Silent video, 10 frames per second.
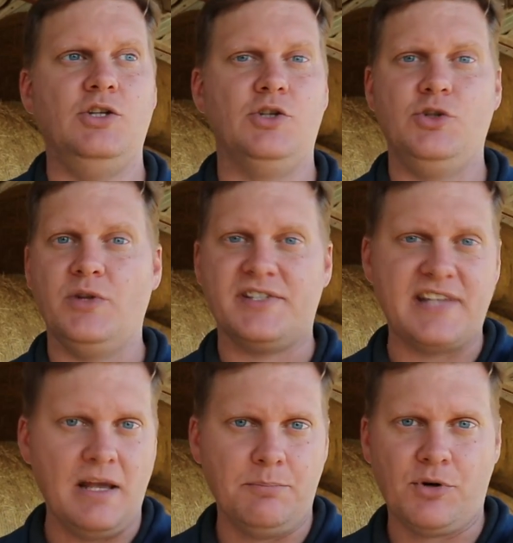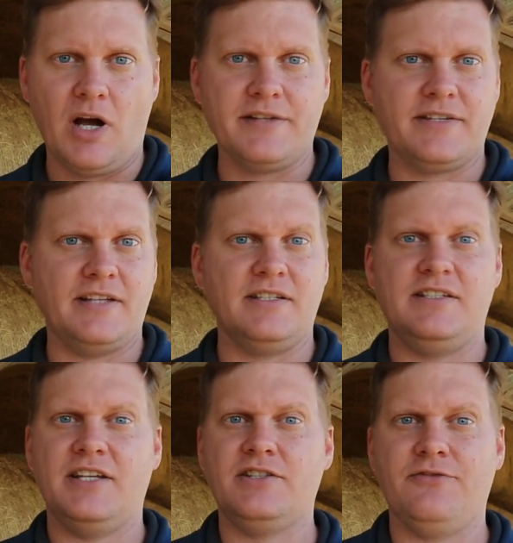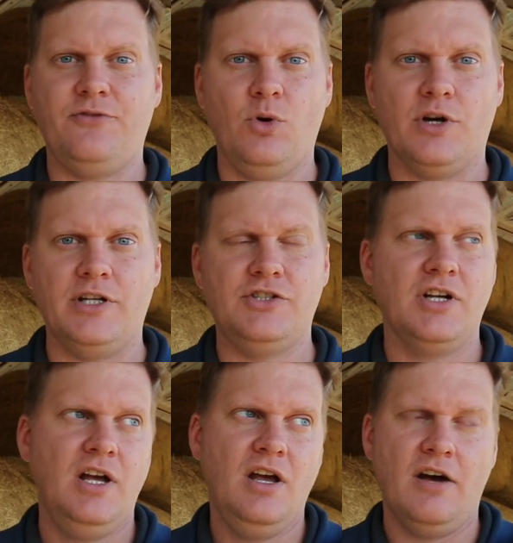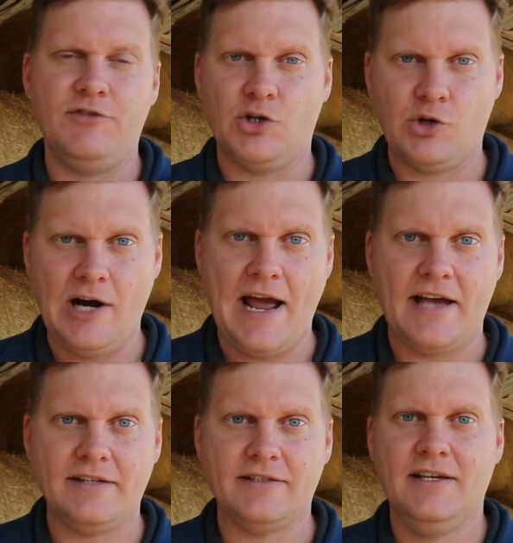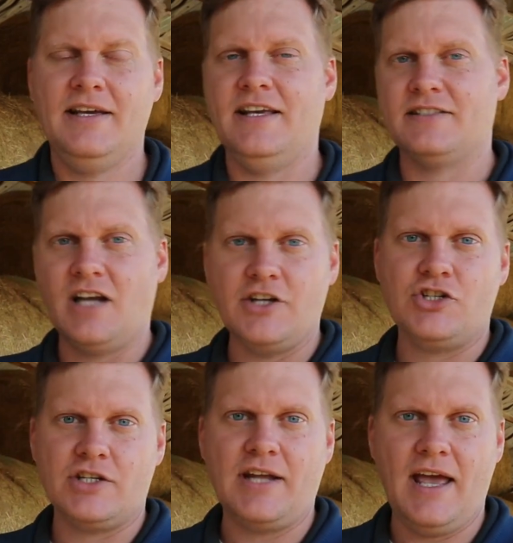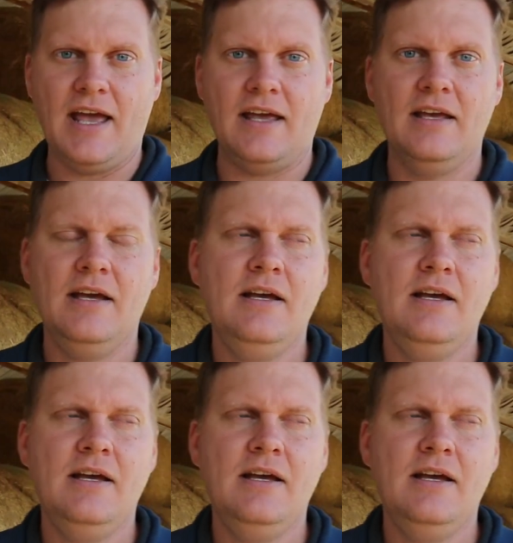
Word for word: You can do the same process and test the forage of your grass. It's not just hay.